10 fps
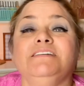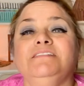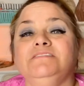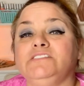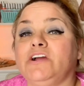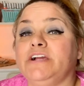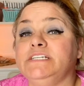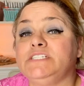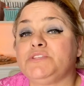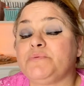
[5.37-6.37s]
Sorry,
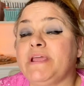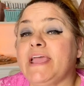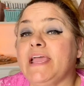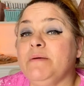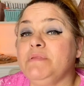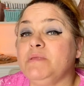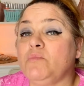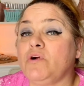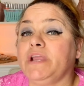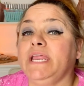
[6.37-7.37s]
it's 3 a.m. in the
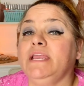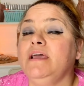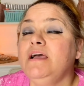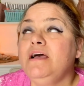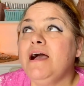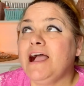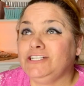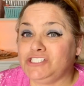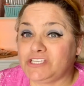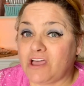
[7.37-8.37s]
morning. I
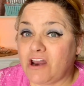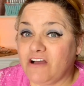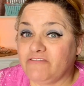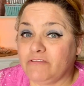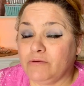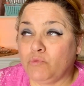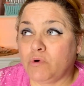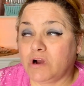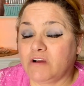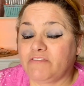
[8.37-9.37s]
just got off
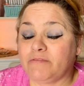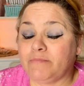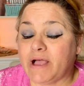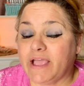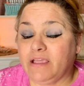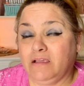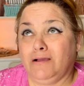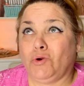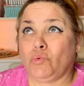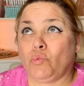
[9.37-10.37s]
work from my
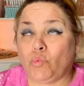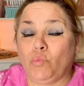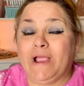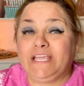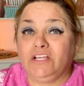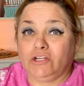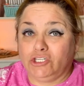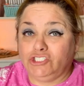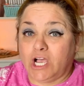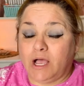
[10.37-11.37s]
regular
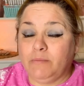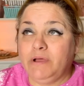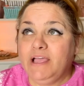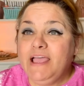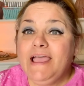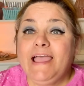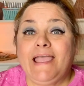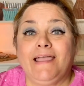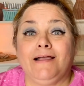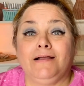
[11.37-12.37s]
job,
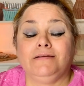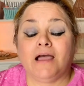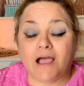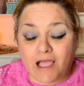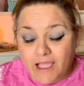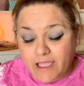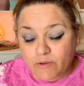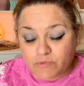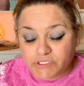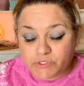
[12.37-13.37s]
and I
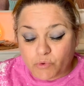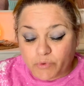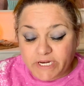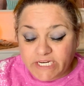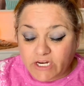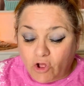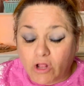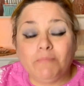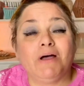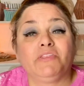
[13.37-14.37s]
was reading all
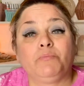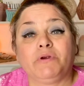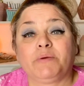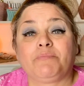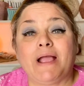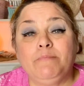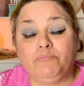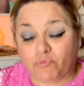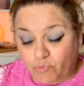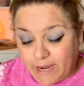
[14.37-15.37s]
about the Brick by
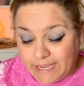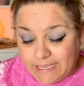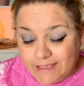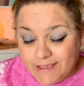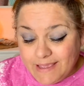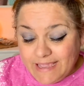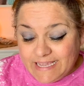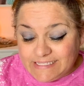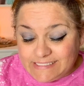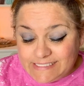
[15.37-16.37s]
Brick
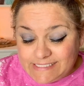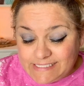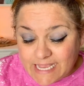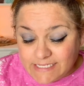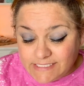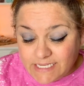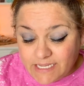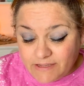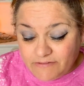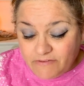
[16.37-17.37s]
incentive,